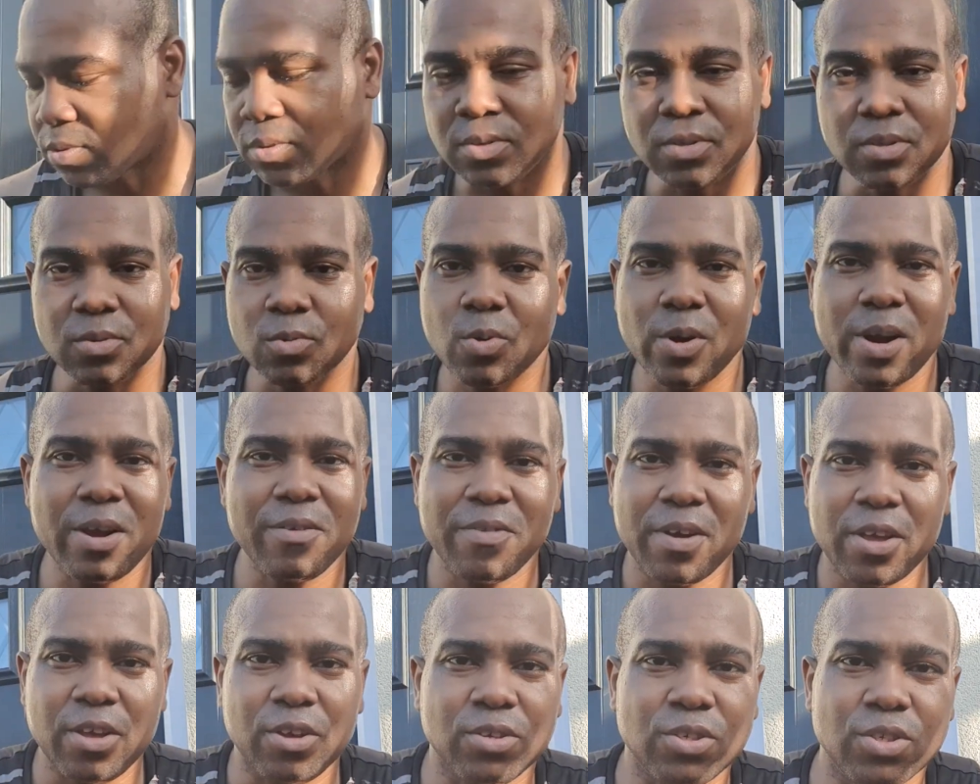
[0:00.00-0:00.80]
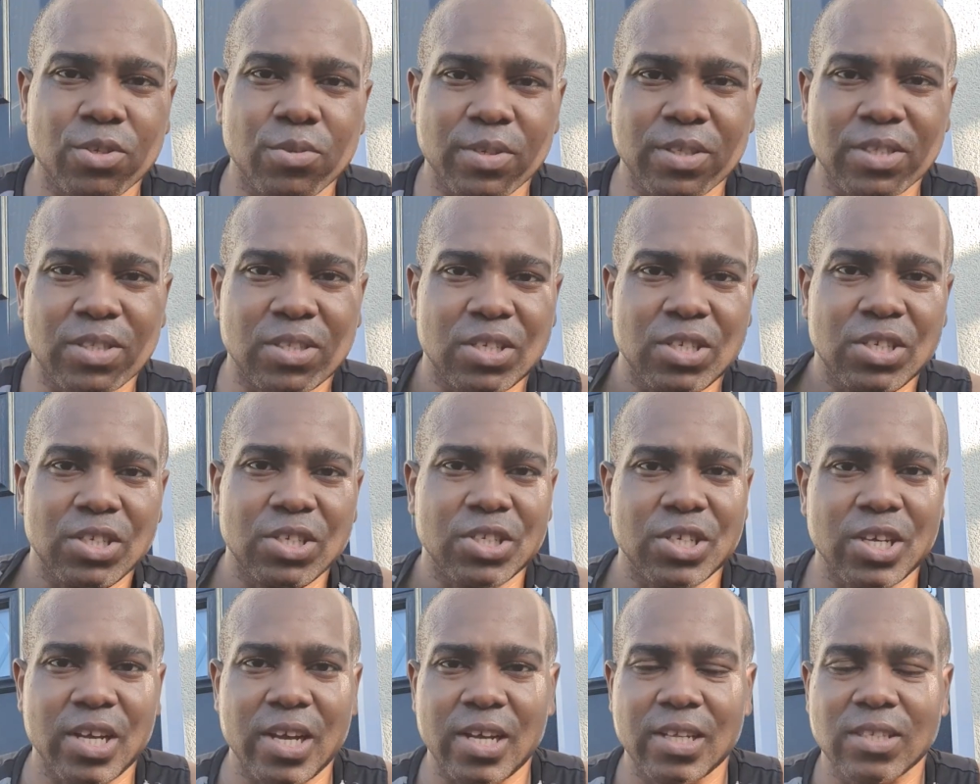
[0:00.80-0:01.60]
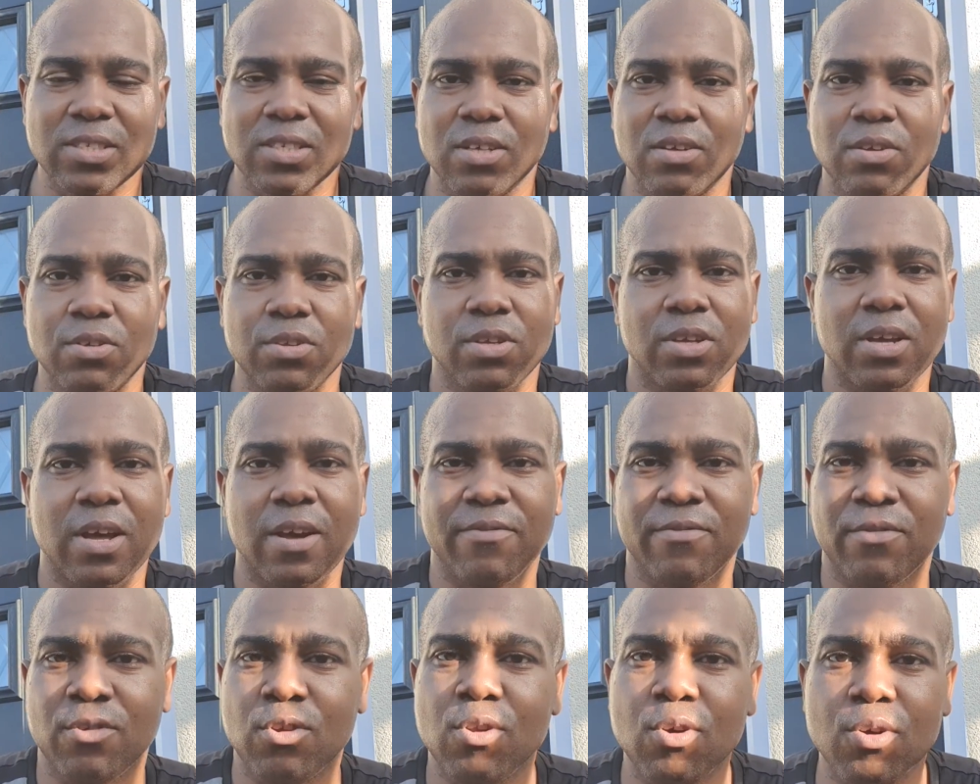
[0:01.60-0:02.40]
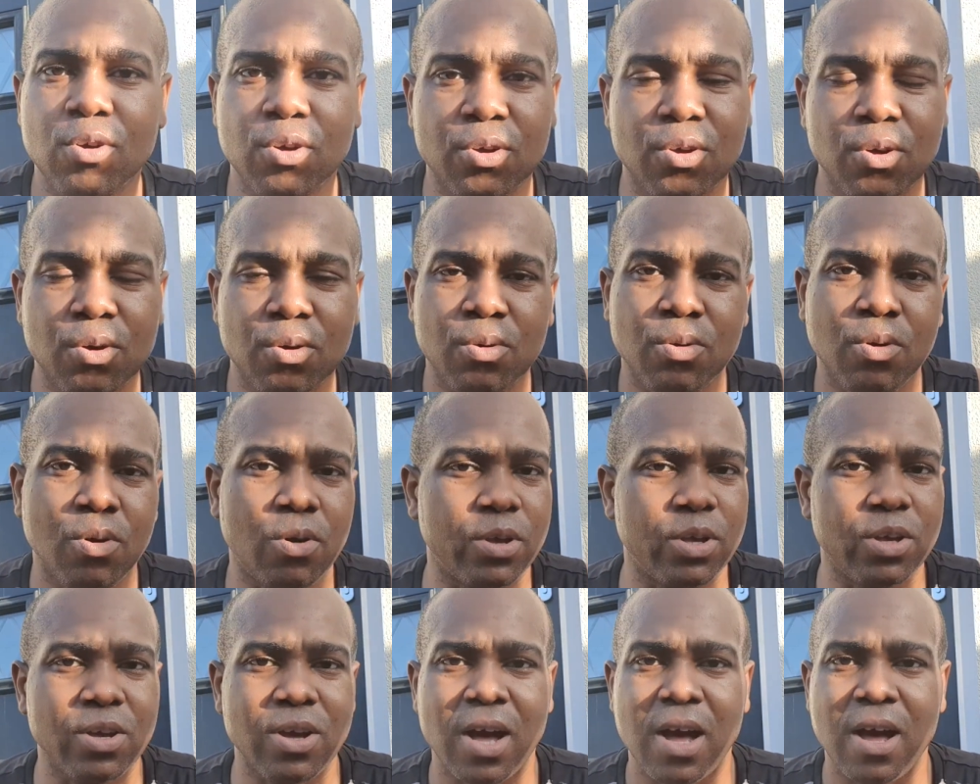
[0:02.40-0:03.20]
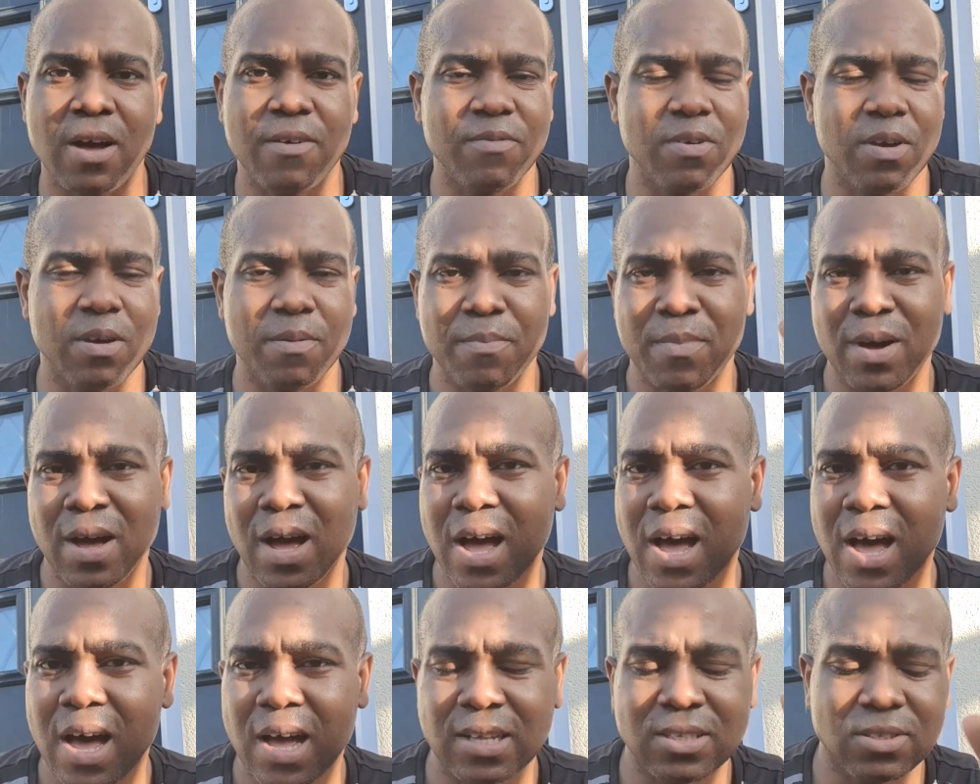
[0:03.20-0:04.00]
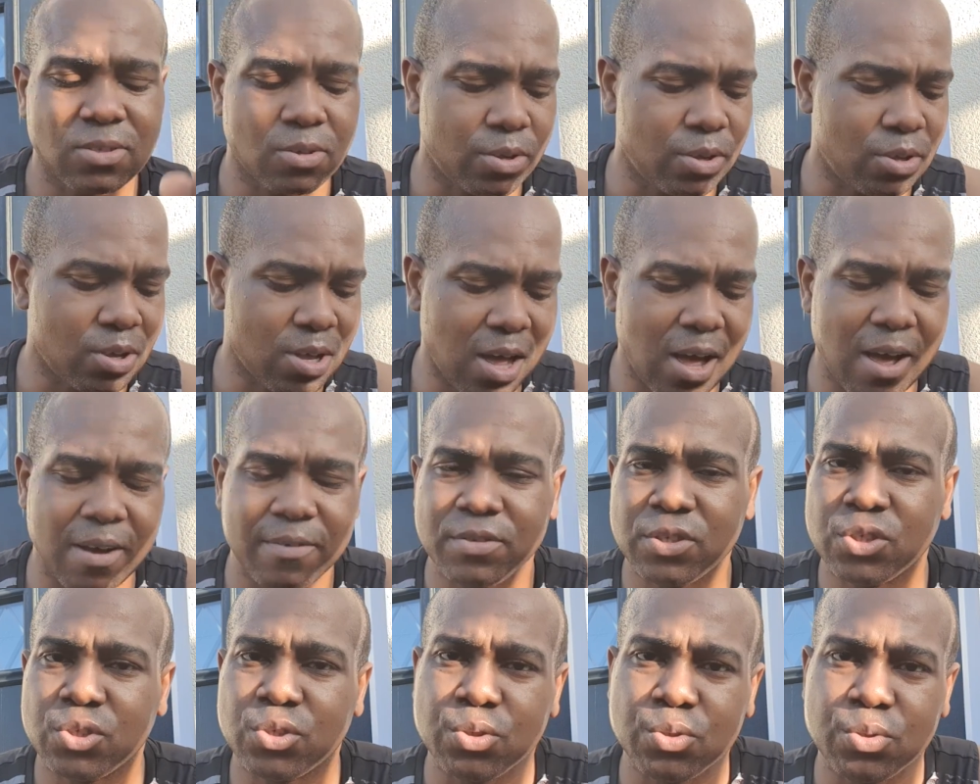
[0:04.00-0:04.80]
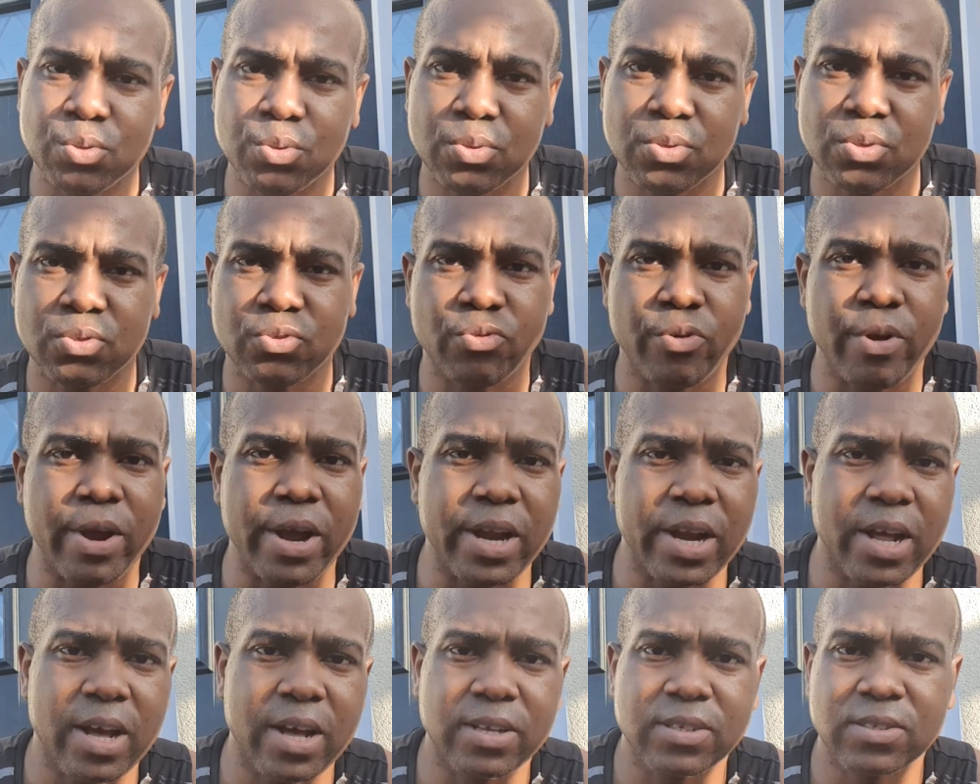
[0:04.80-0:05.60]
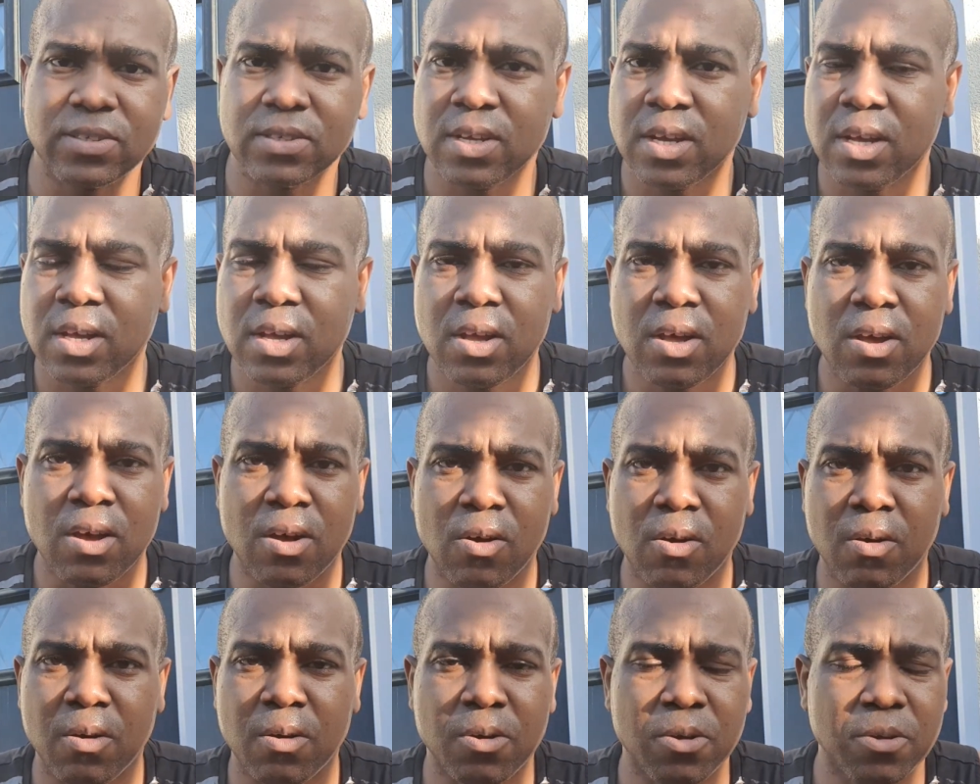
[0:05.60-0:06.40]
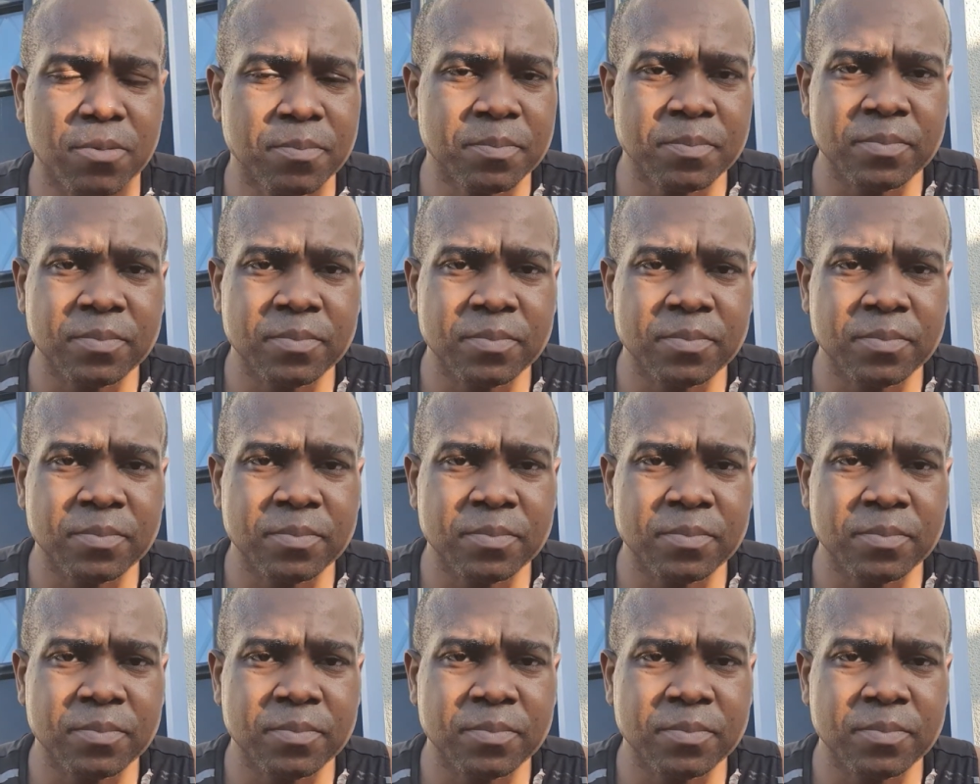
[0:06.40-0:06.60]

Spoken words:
whatever you're doing, t-shirts, or you have logo, or you have hat, or you have shoe trainers, or